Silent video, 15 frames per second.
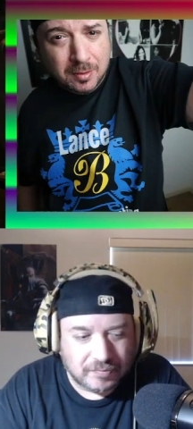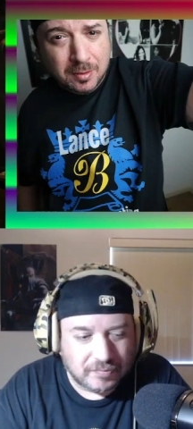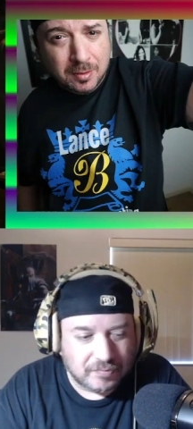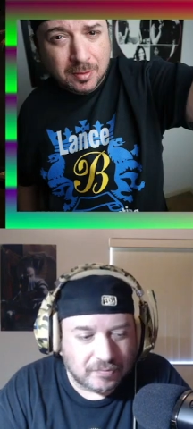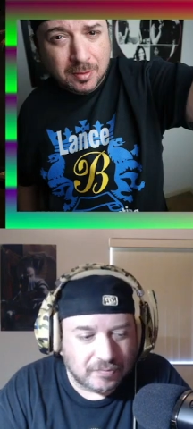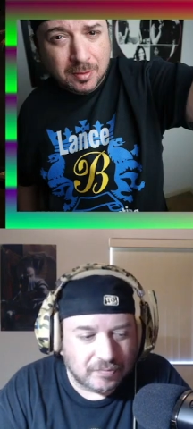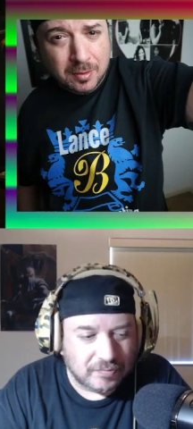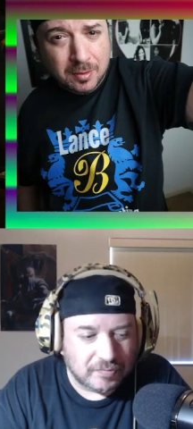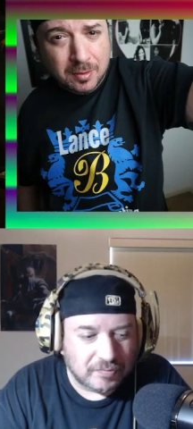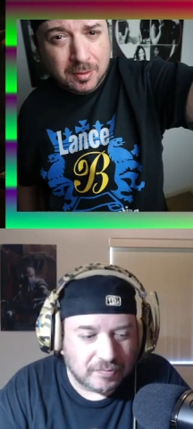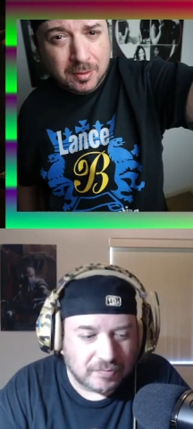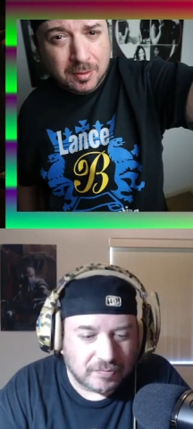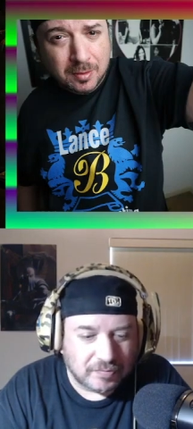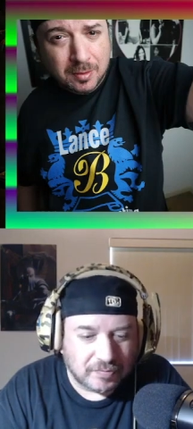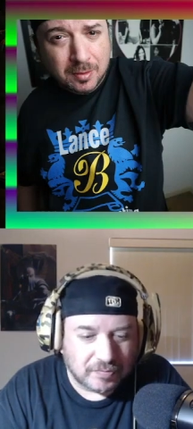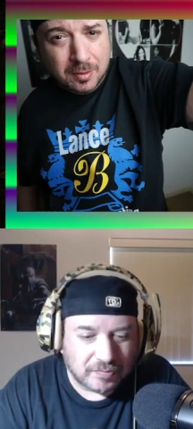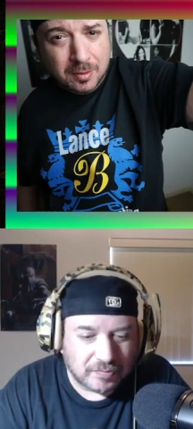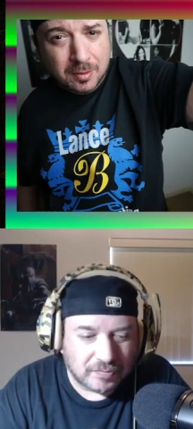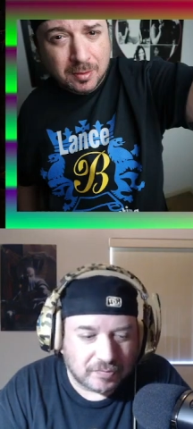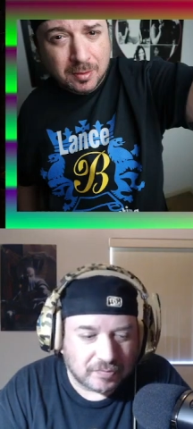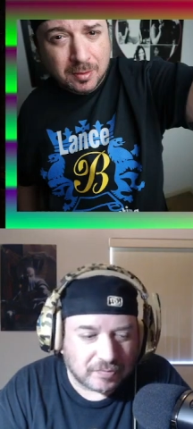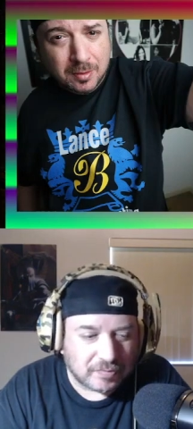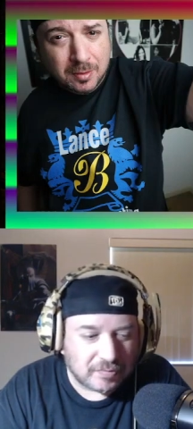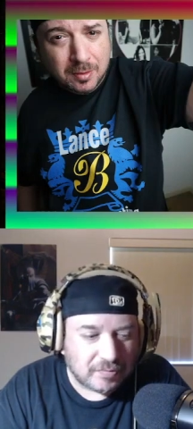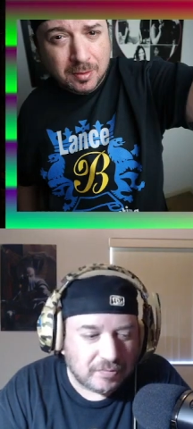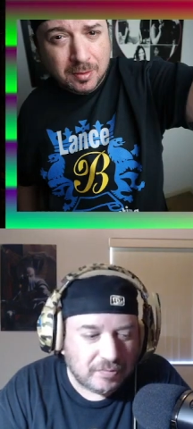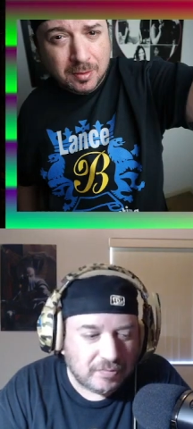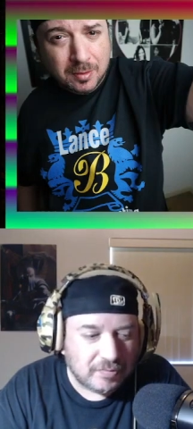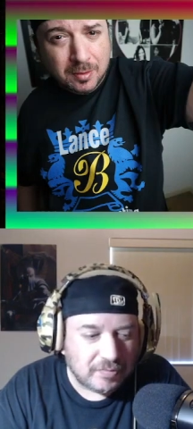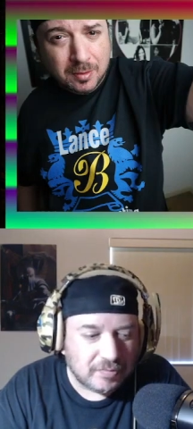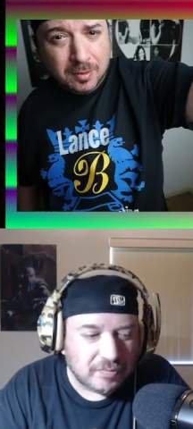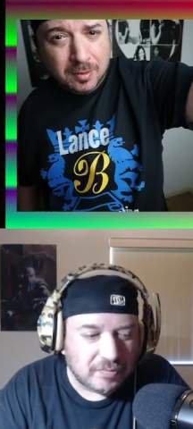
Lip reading: (silence)